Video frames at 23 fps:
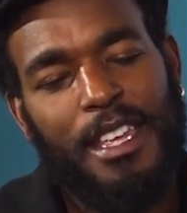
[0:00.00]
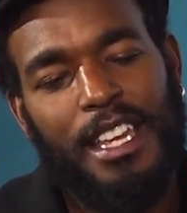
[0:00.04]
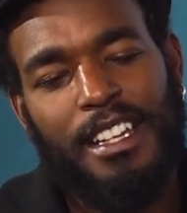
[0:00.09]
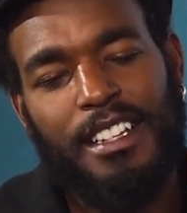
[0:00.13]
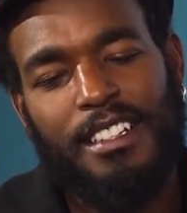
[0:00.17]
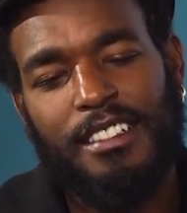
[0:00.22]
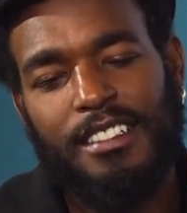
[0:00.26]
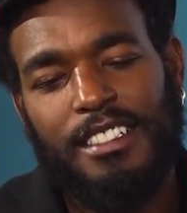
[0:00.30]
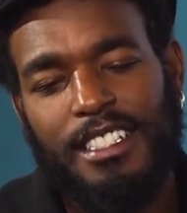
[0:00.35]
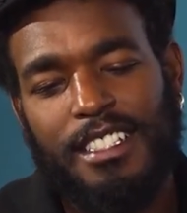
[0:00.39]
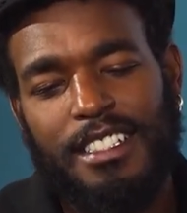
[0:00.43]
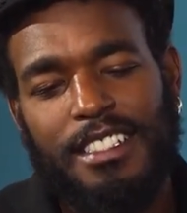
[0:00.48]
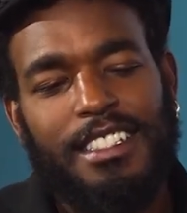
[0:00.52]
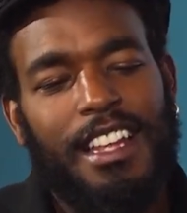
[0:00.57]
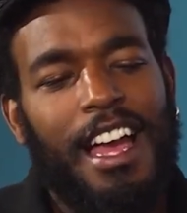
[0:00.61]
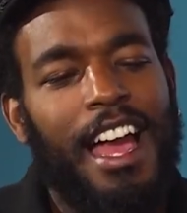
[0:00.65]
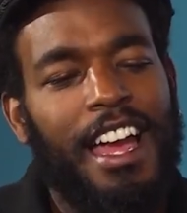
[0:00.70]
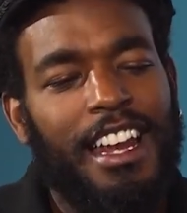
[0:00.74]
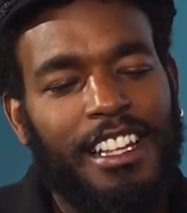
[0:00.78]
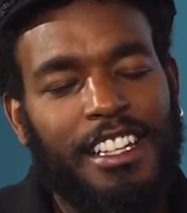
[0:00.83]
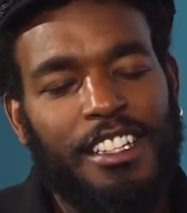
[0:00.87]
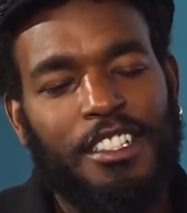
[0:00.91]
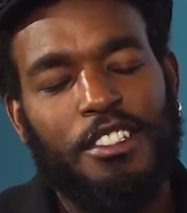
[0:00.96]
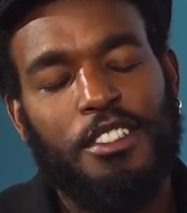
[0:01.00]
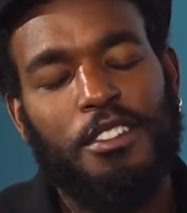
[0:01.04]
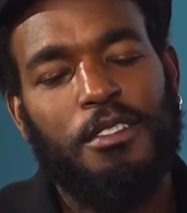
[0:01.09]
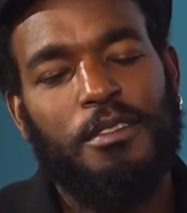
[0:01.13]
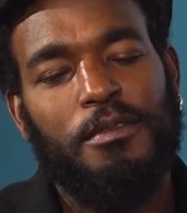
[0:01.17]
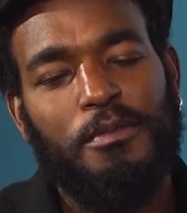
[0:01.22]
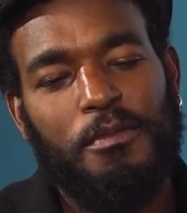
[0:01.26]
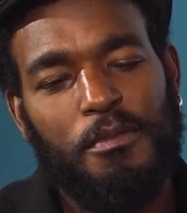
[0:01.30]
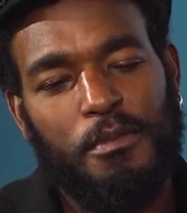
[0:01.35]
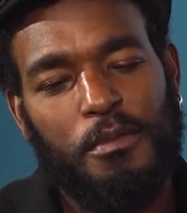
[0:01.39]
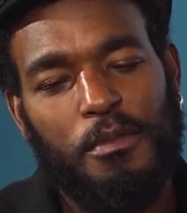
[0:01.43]
and society has
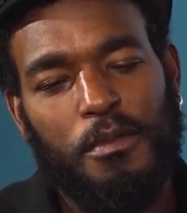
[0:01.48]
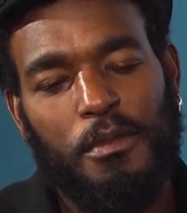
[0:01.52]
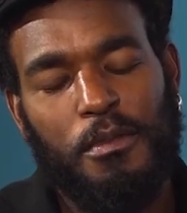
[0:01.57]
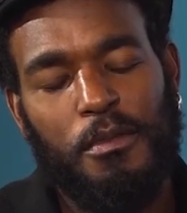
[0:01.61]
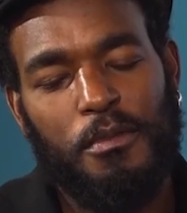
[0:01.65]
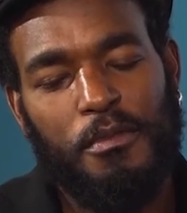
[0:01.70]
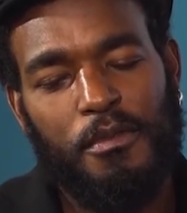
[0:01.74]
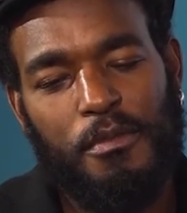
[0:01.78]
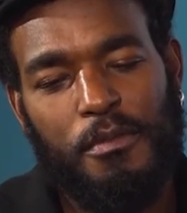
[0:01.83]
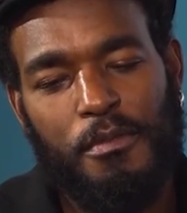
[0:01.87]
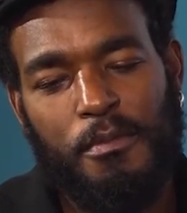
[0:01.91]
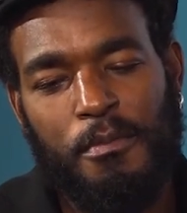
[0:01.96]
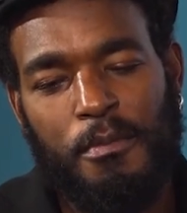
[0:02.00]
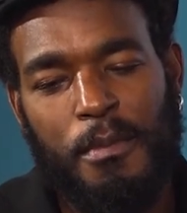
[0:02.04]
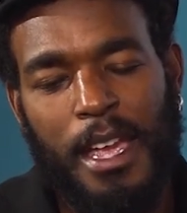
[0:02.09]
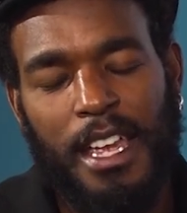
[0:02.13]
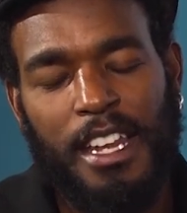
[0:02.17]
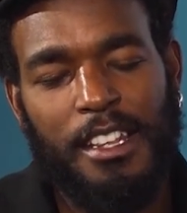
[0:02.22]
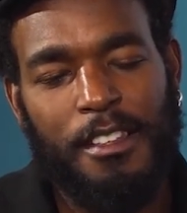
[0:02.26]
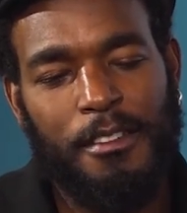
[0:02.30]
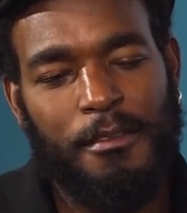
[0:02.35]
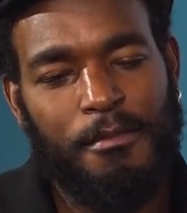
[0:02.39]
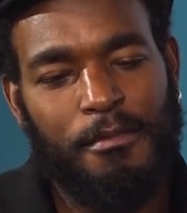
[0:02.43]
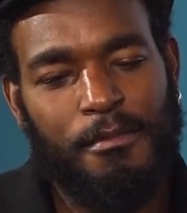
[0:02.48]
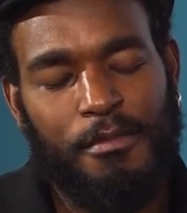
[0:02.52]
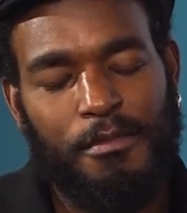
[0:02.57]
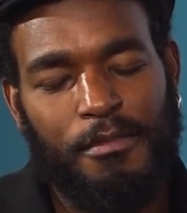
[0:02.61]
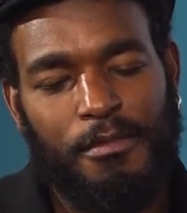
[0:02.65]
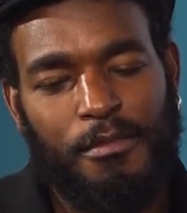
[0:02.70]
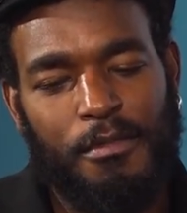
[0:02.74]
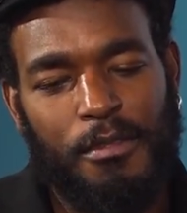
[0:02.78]
made him